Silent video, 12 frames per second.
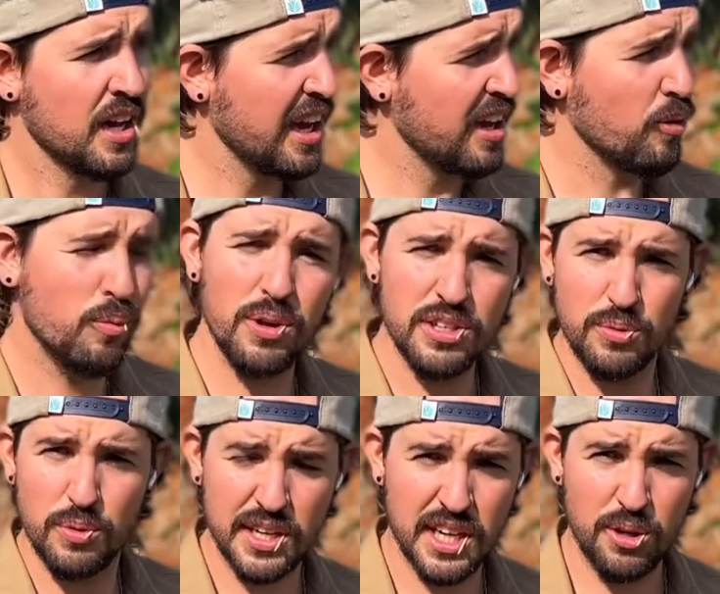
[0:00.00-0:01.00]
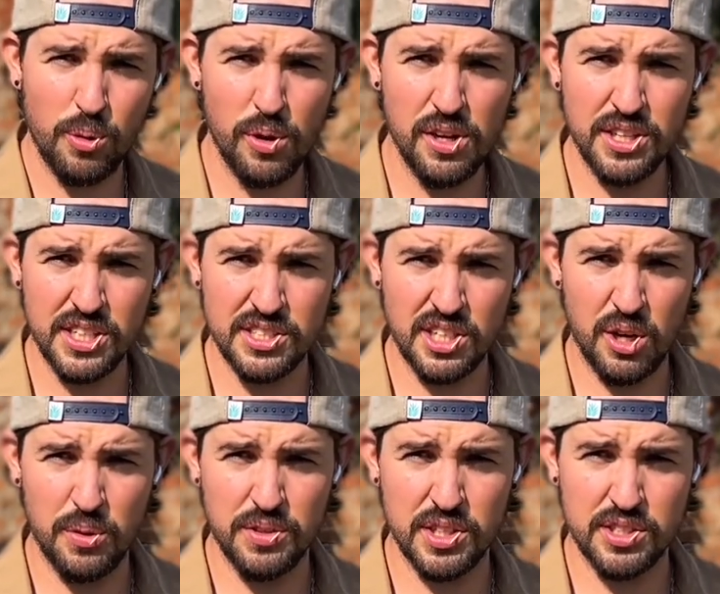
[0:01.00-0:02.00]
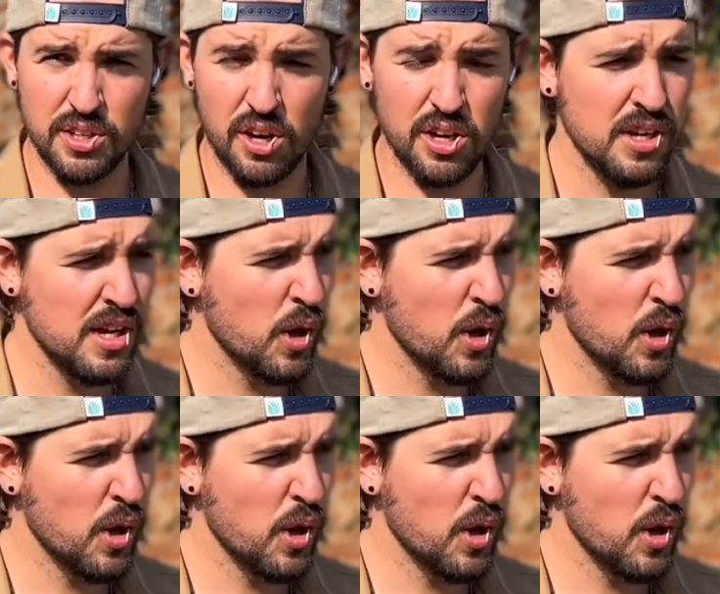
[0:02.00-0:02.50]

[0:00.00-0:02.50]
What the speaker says: hey, what kind of oil needs to go in this car?